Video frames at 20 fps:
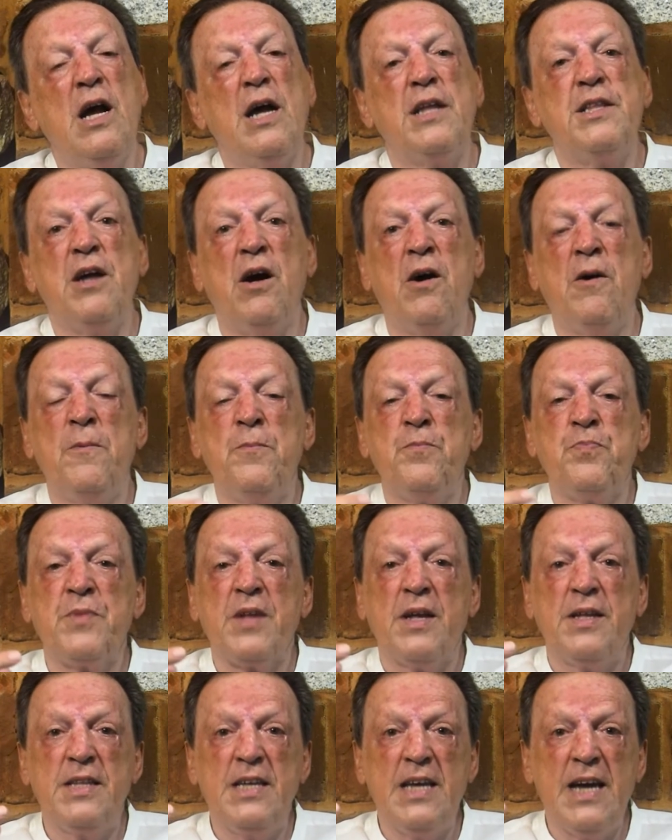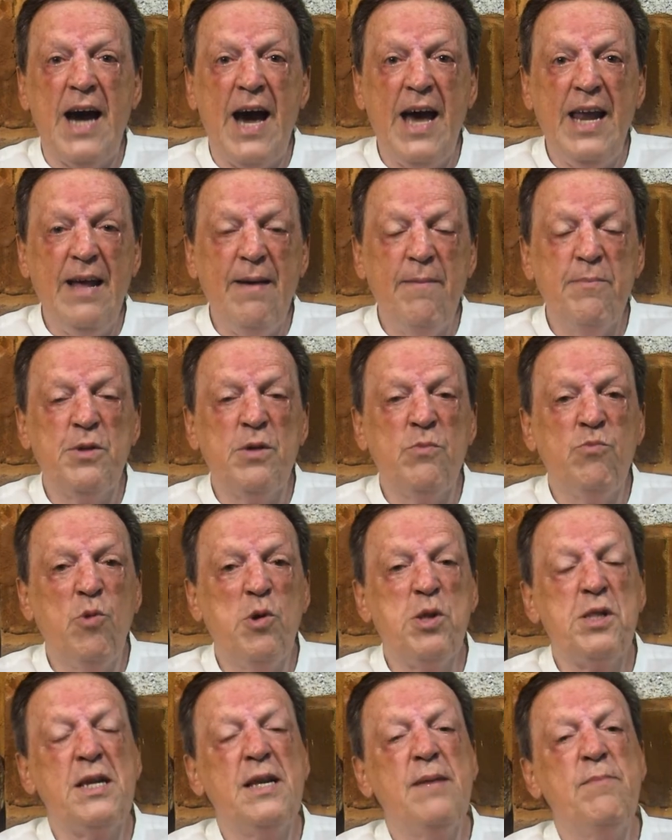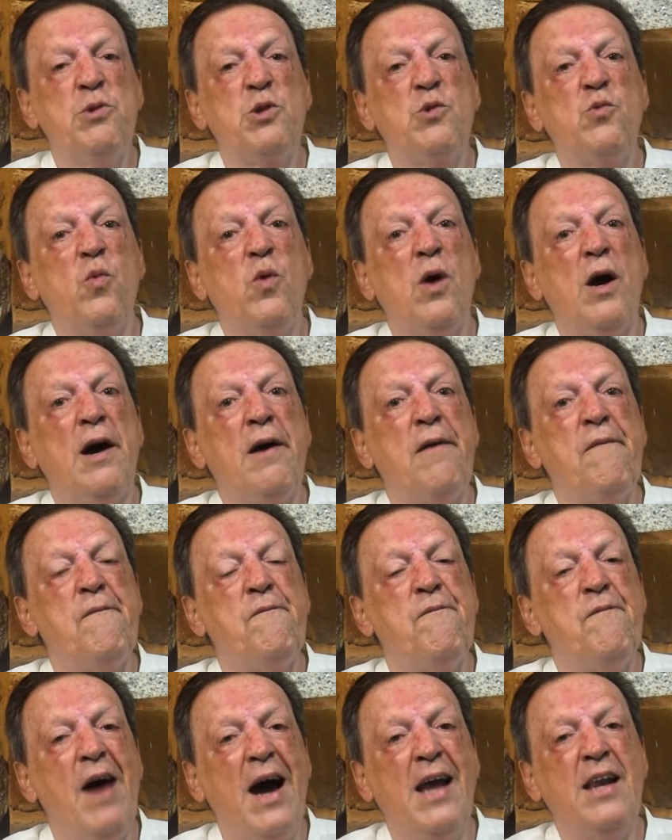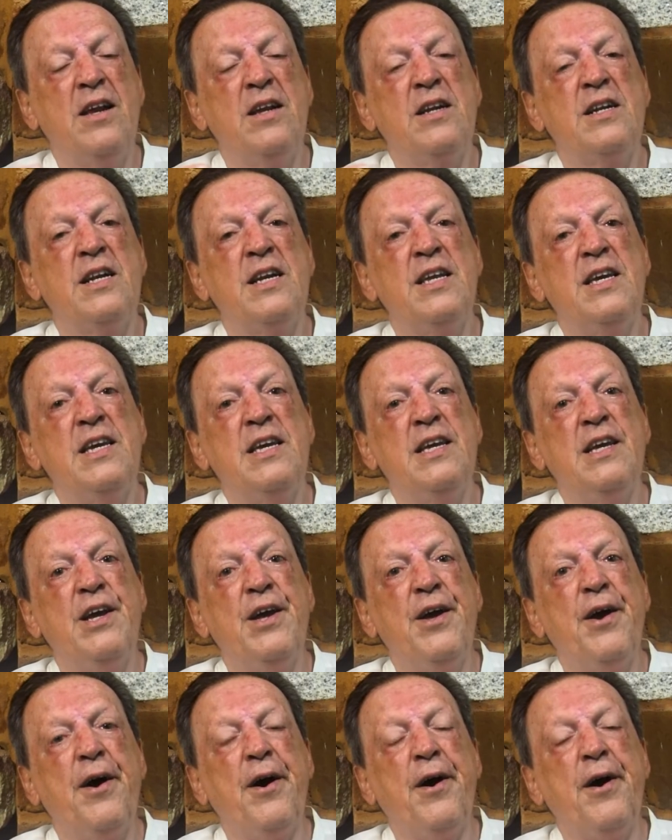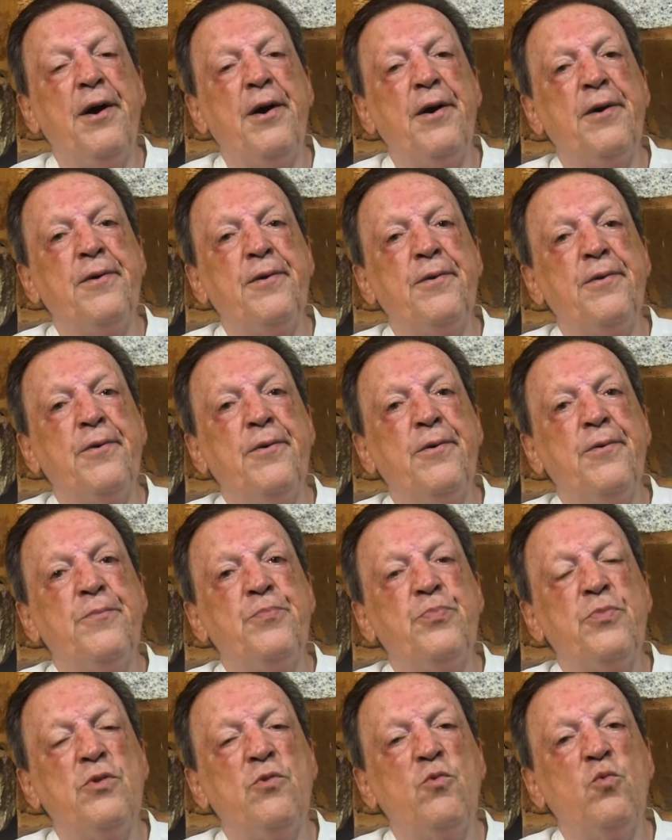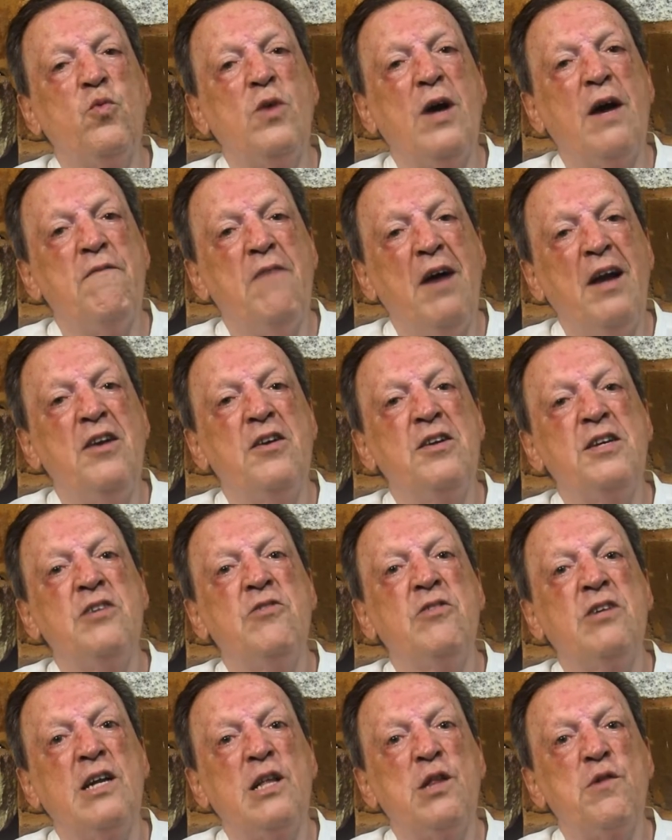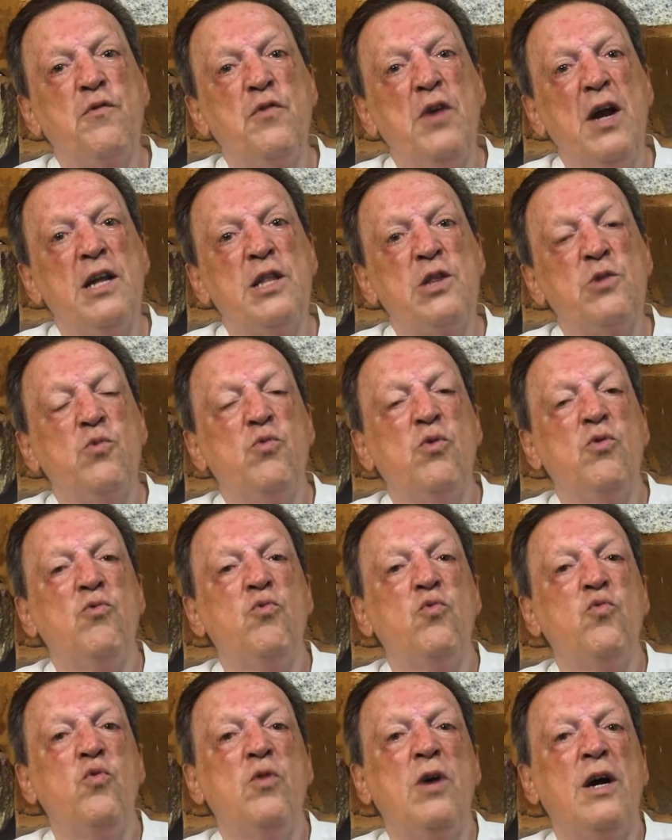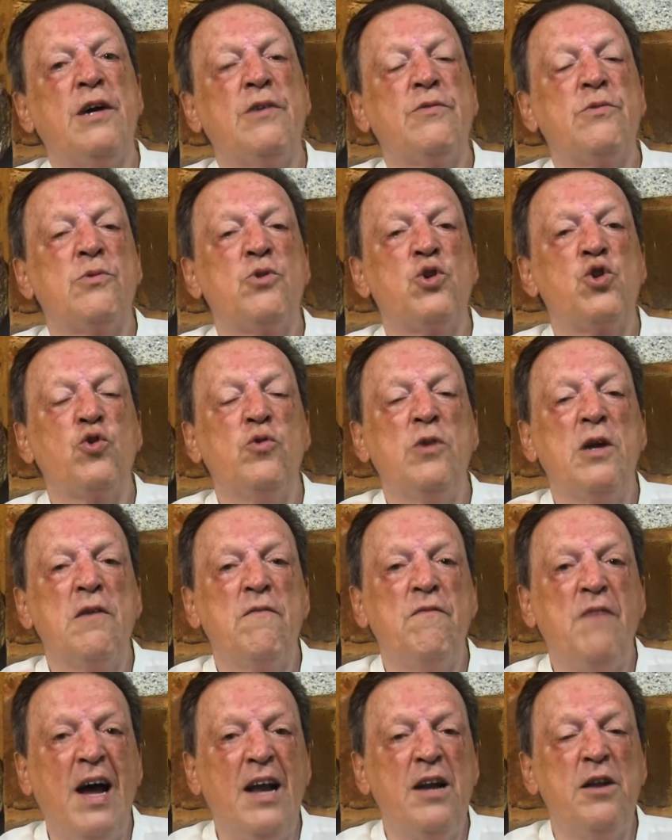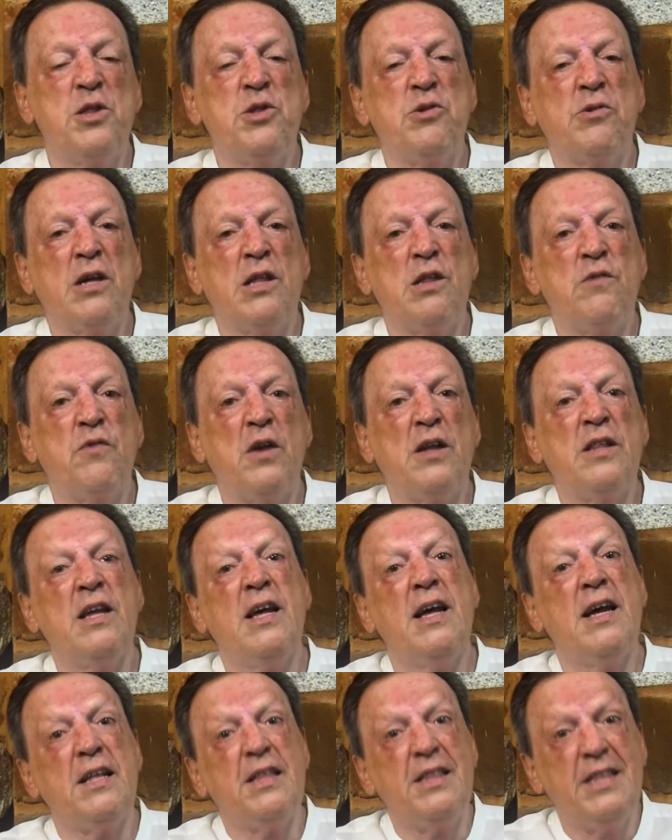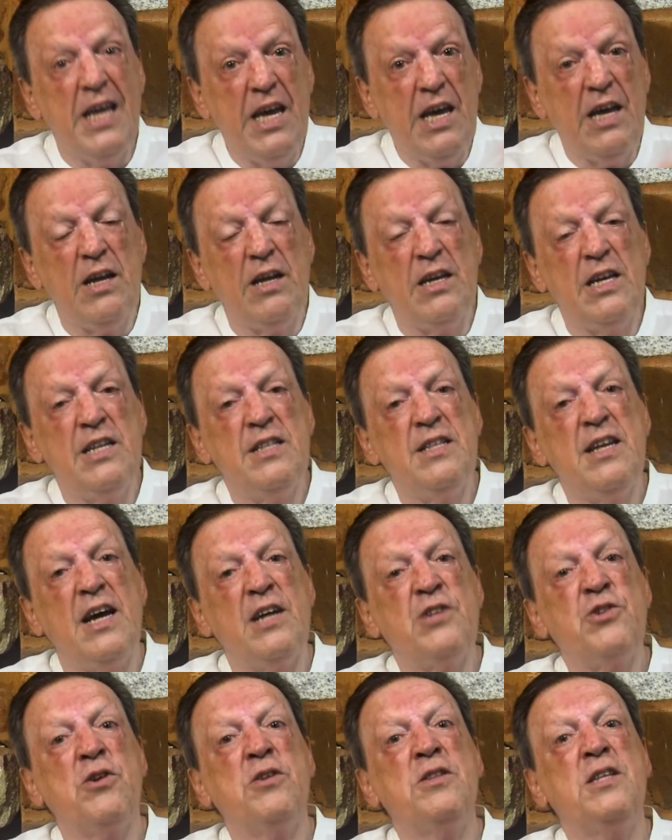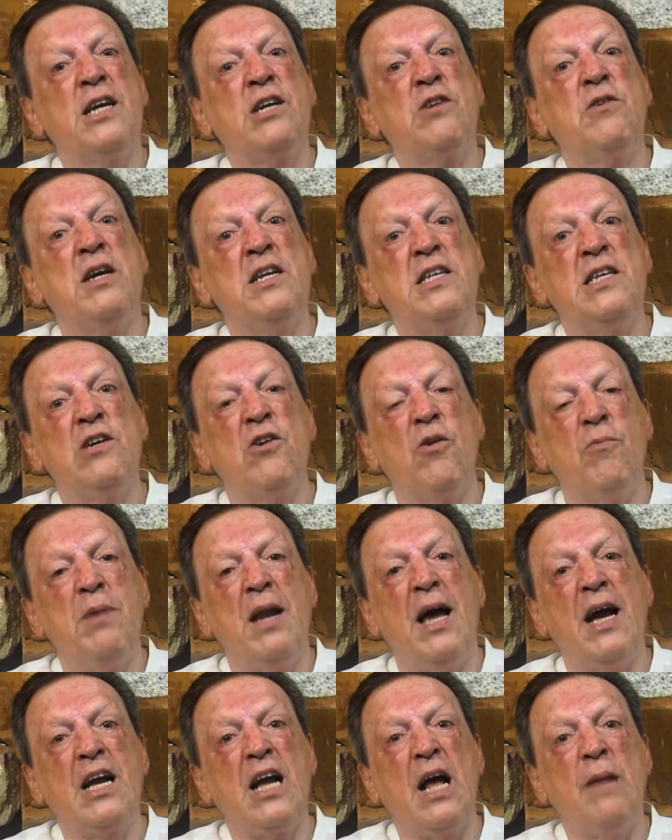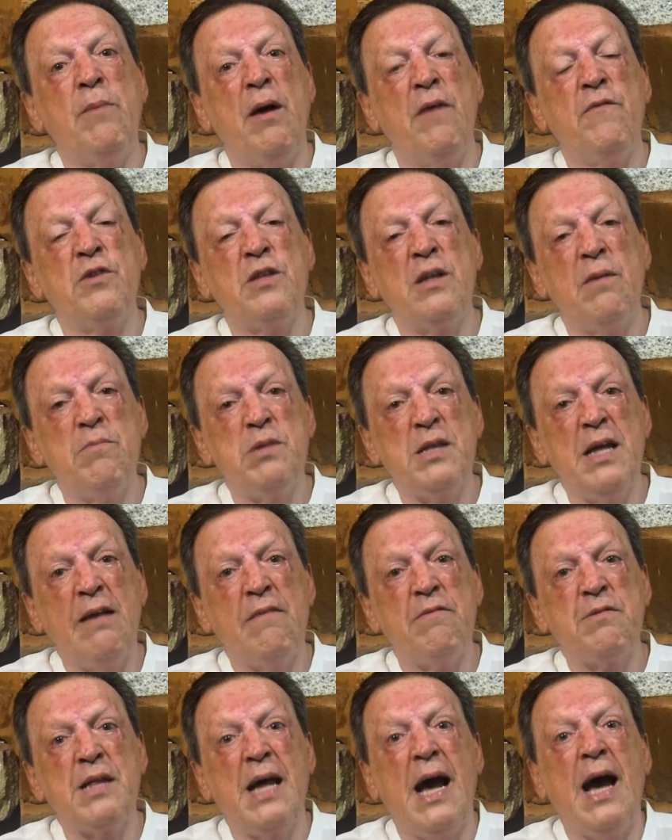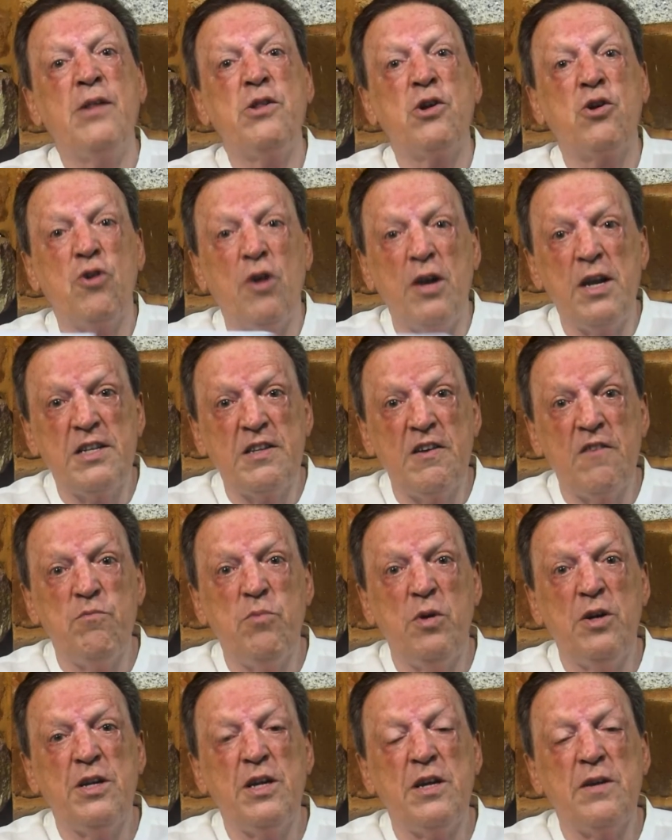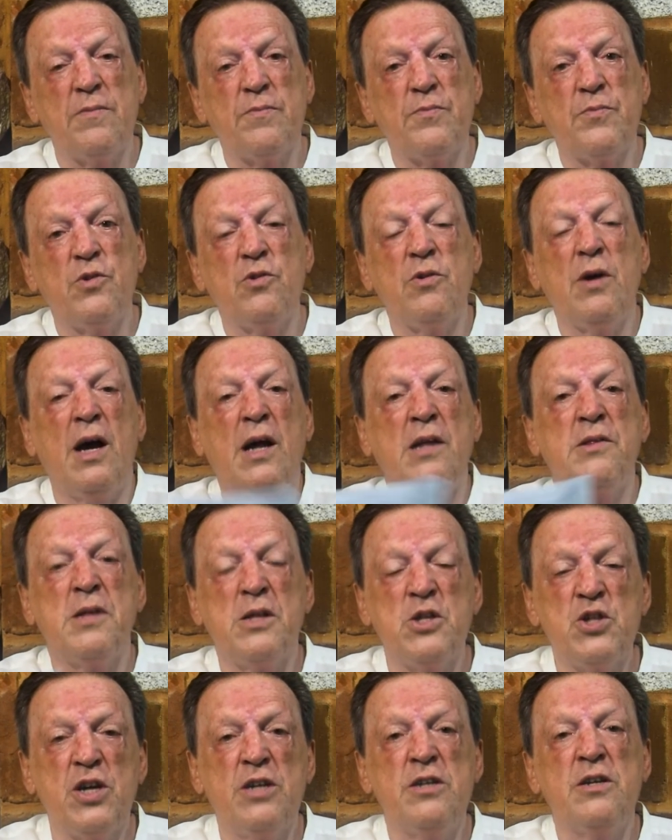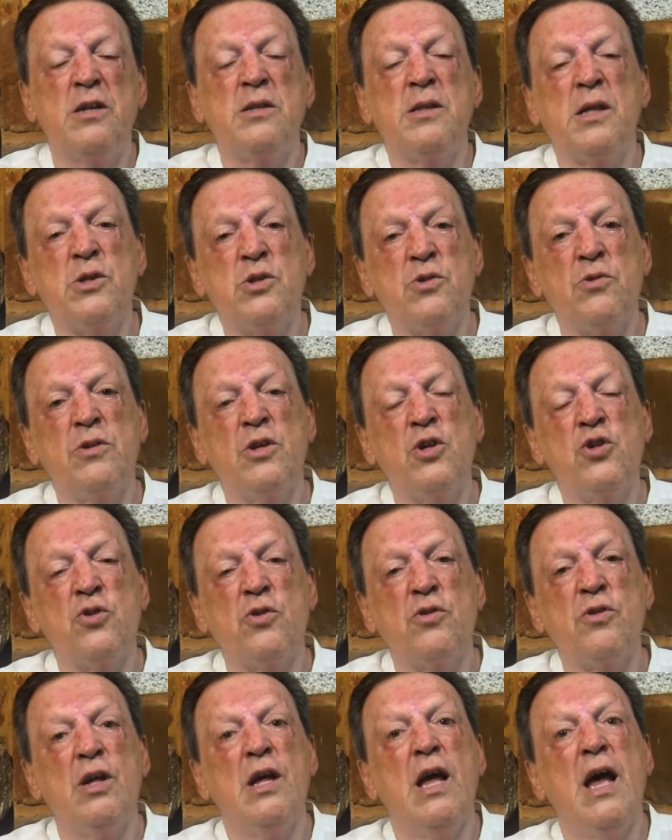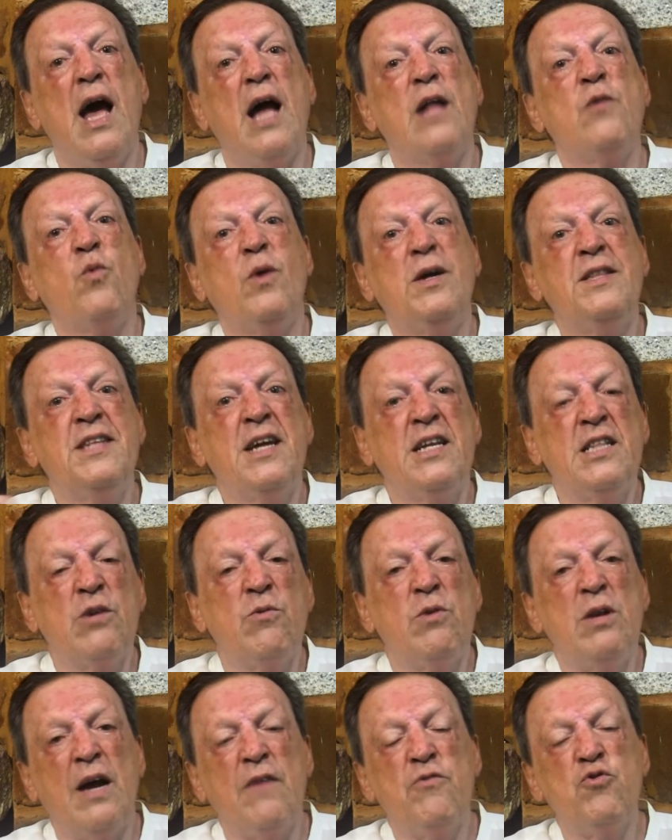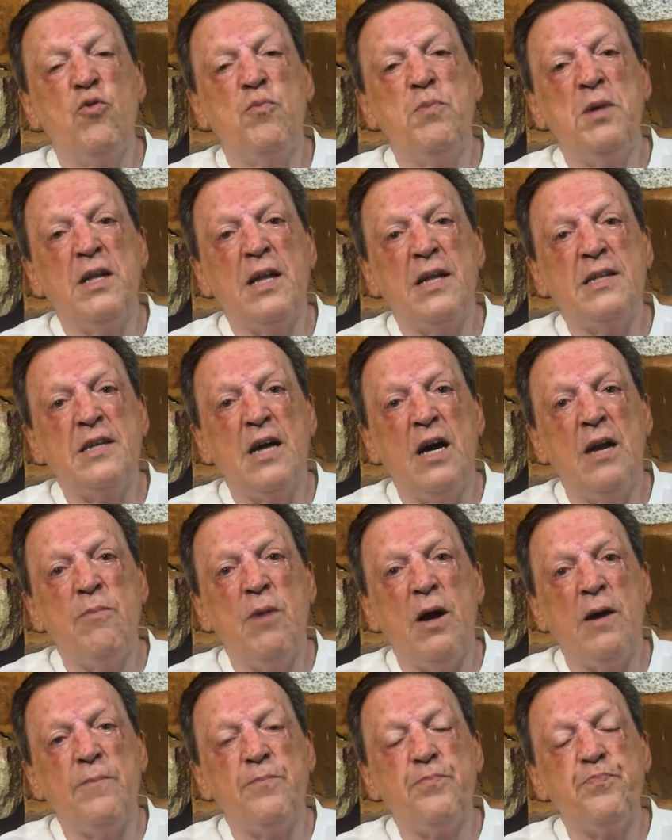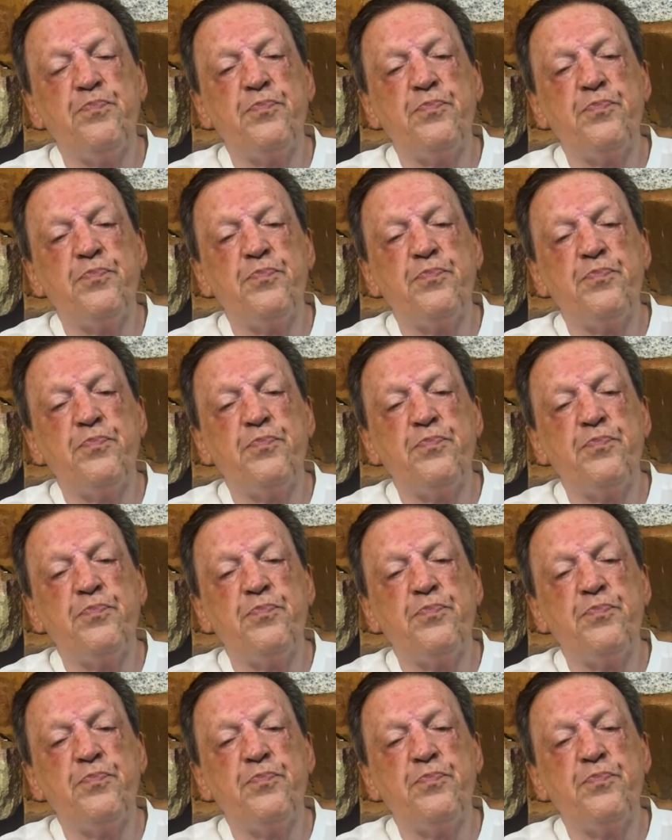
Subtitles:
Now, the Arabs, the Muslims who are violently, you know, who are violently against France, who are showing violence against France, they, in their turn, they're creating a black karma for themselves as a collective body, you know, as Algerian, as Tunisian, and one day they will have to pay that karma.